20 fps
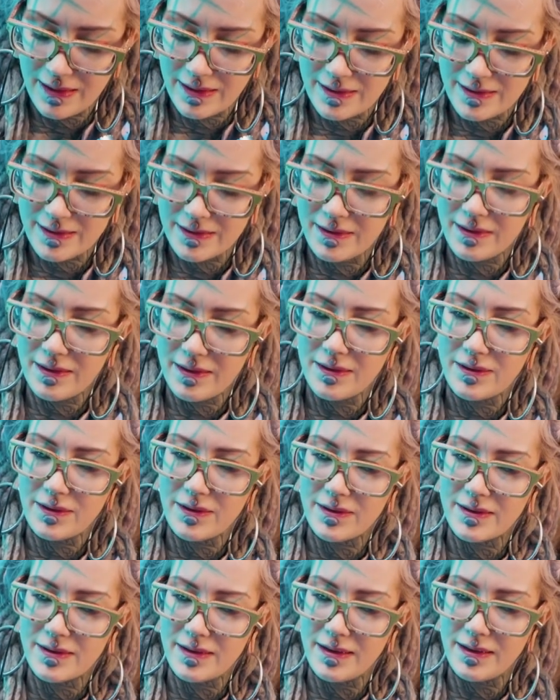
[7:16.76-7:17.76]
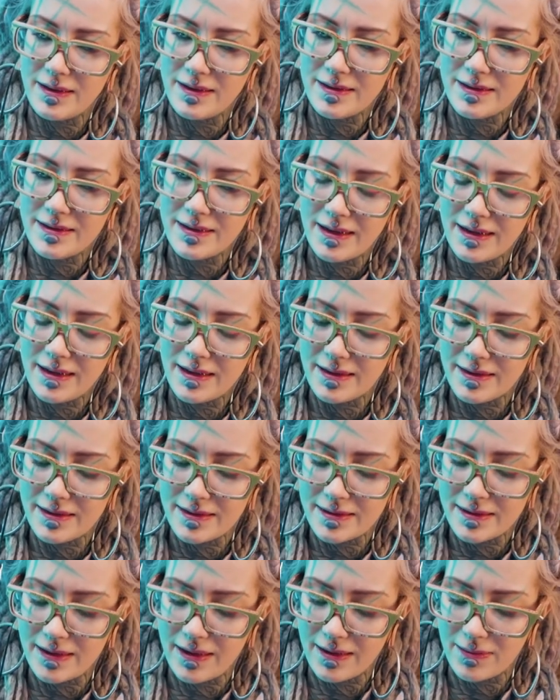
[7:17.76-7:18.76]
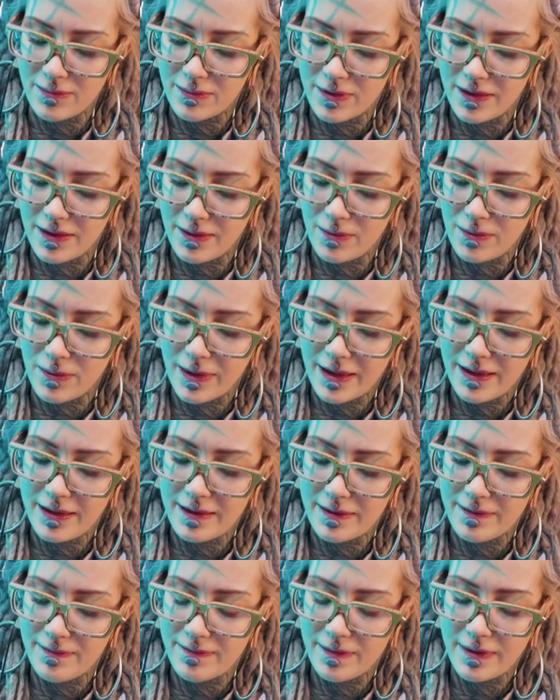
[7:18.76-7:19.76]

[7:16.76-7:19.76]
So now you see the inside, it's like pretty white,